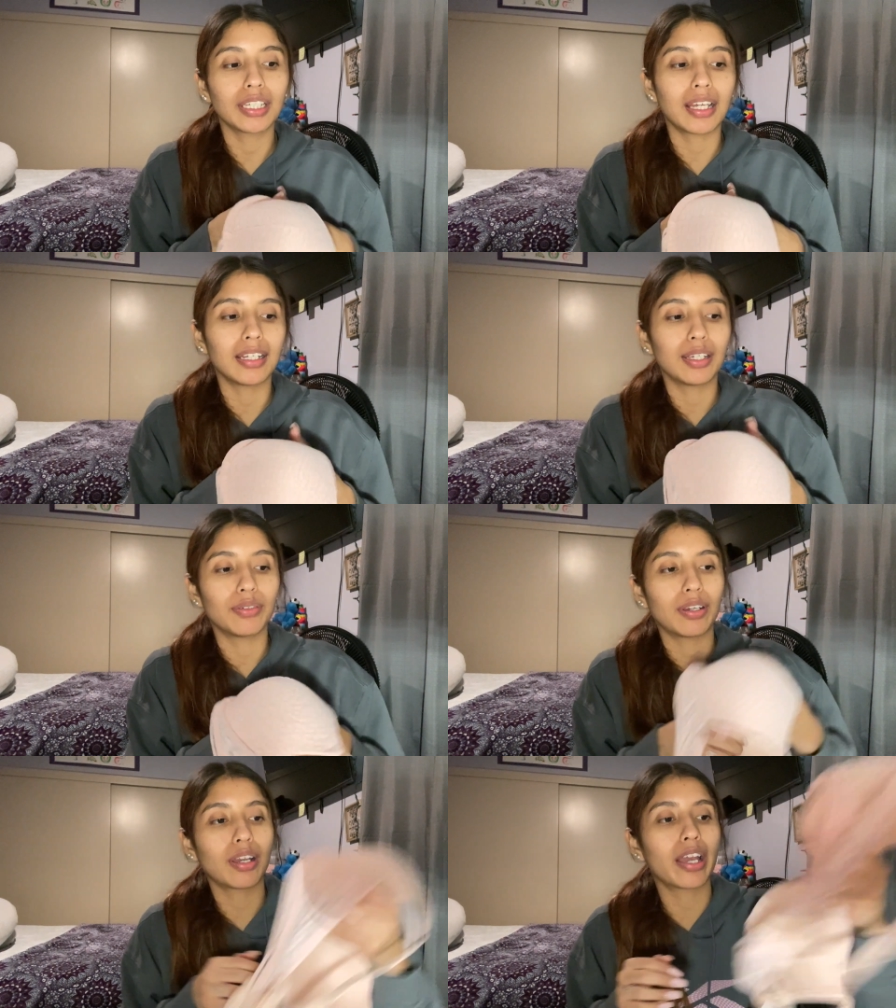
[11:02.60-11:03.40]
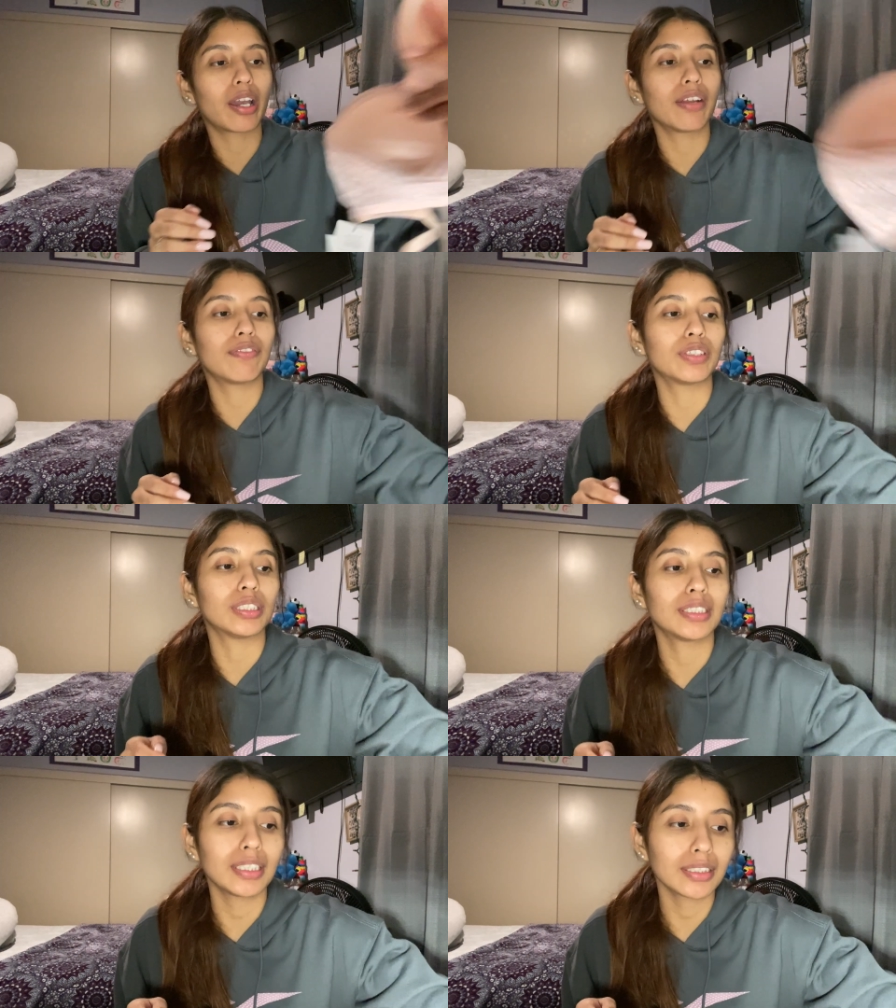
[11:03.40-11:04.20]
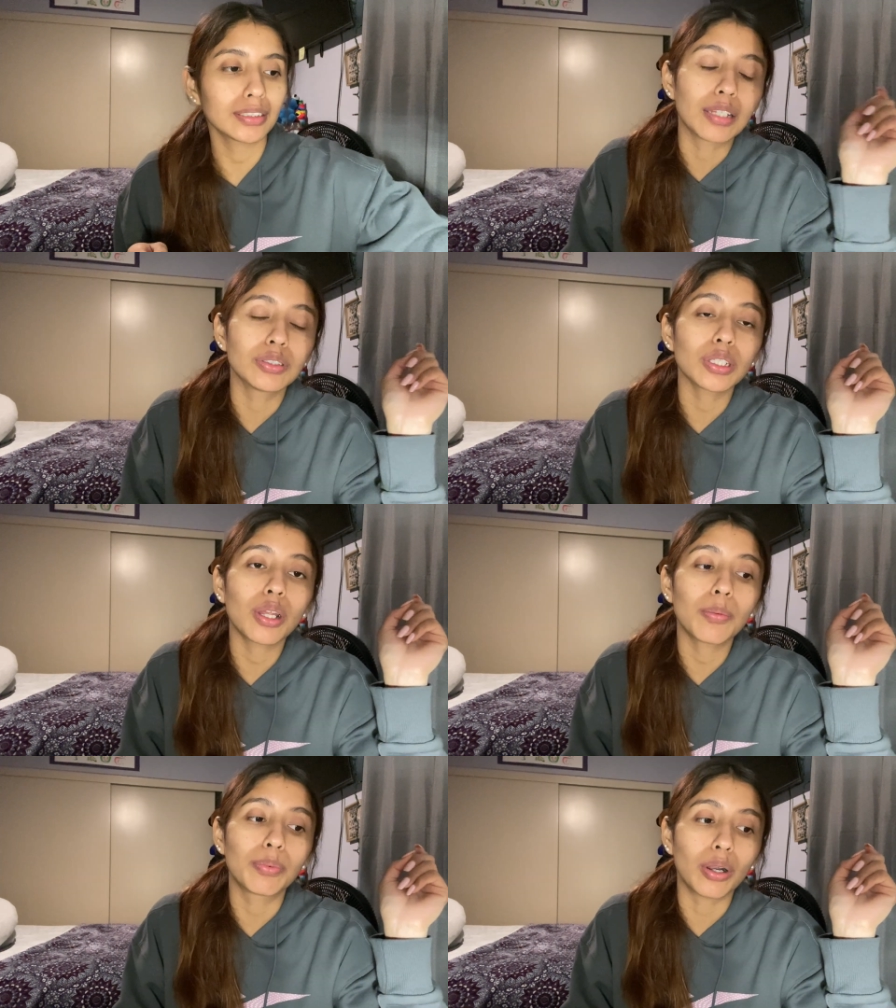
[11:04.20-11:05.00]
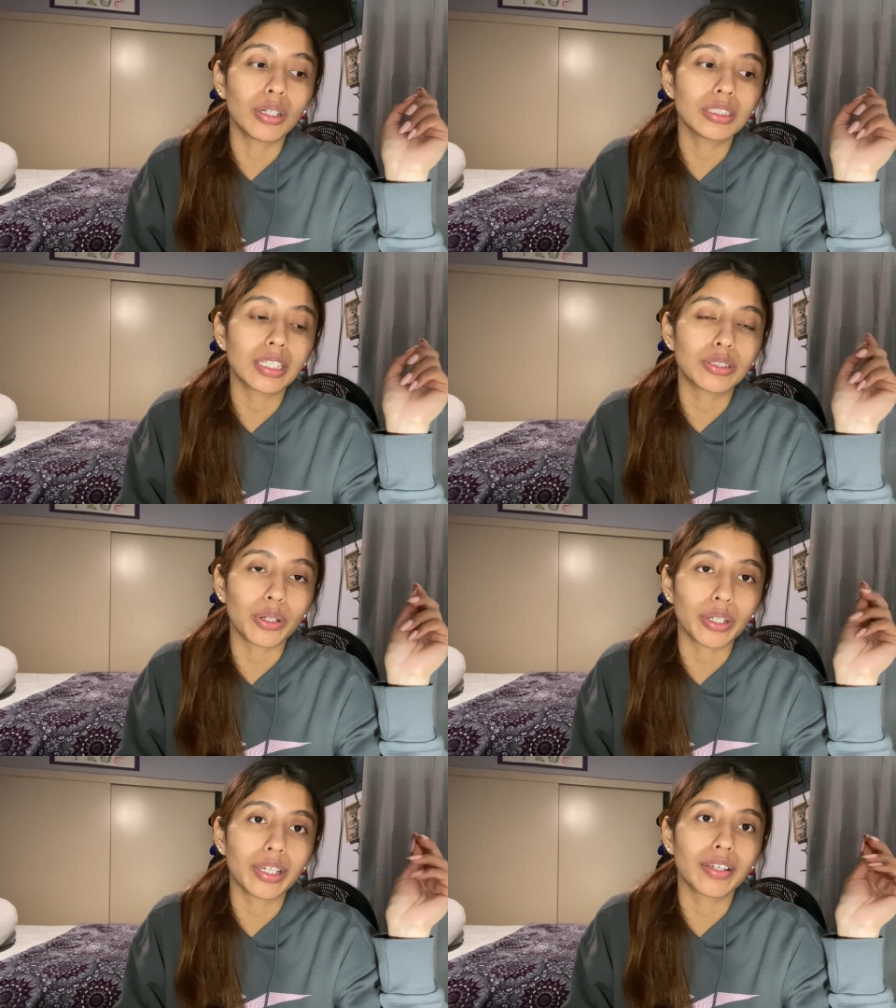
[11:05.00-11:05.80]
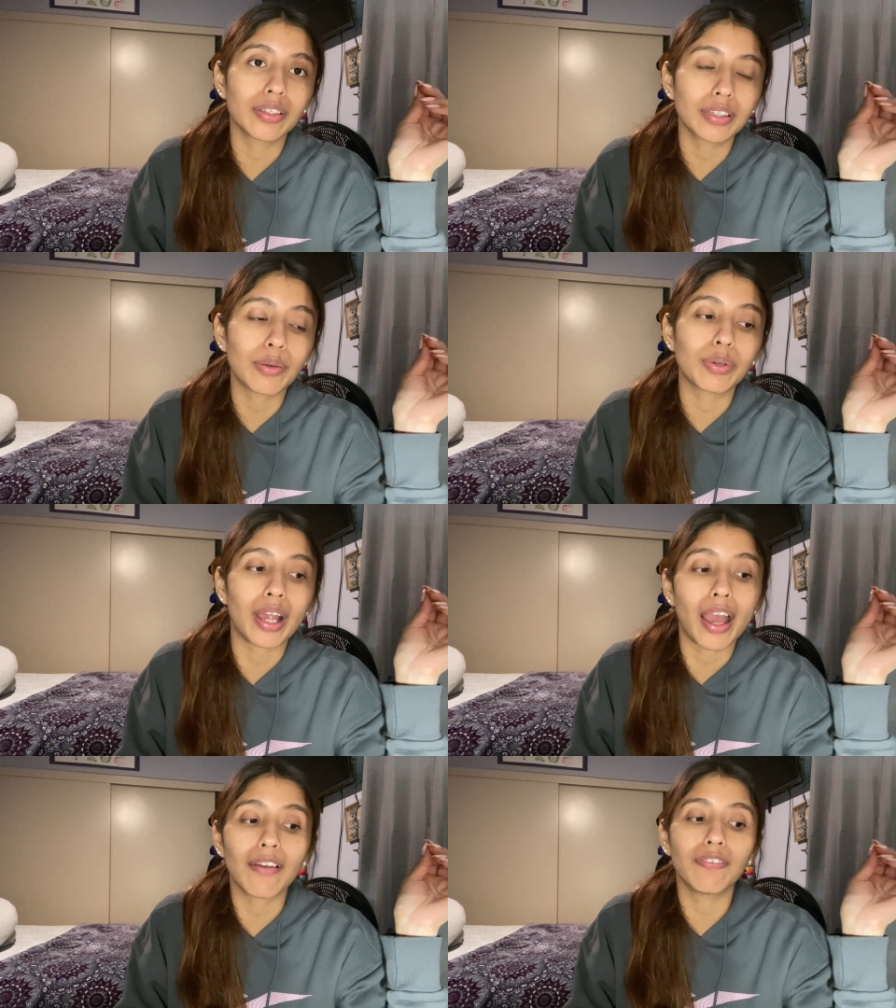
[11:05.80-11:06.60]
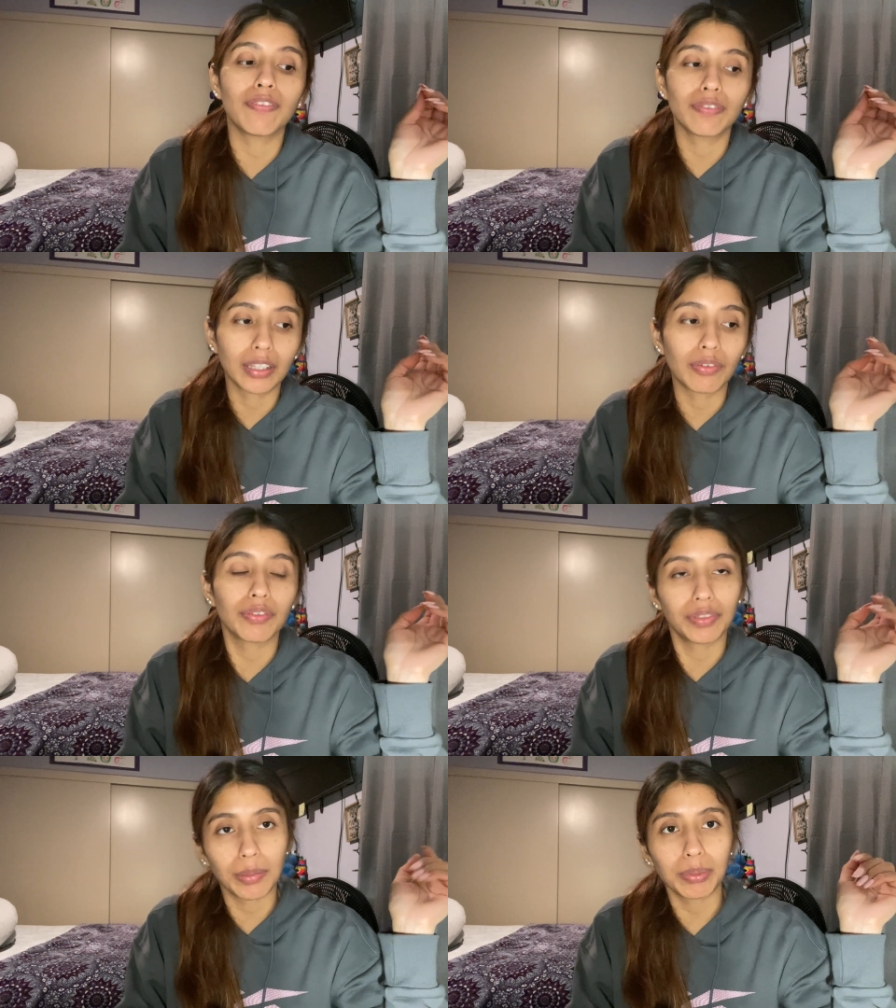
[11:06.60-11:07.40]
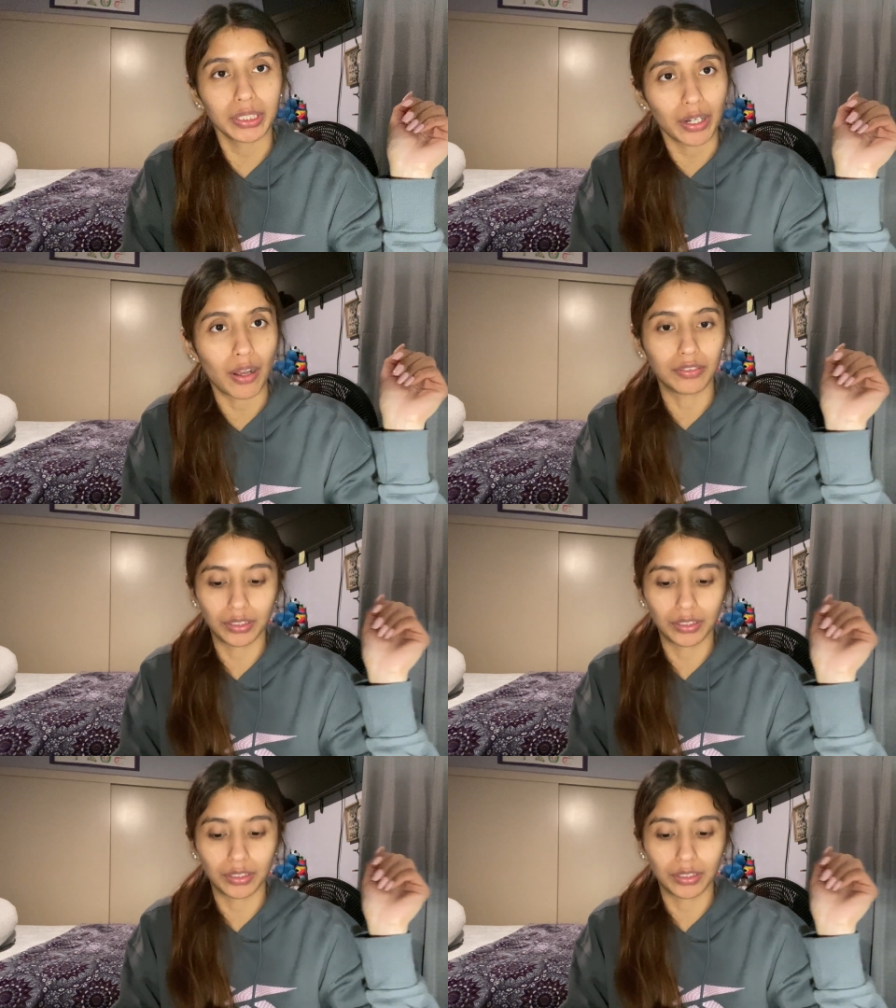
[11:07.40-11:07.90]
and it I got it for 6 There's a lot of bras at Target that were half that were 50% off.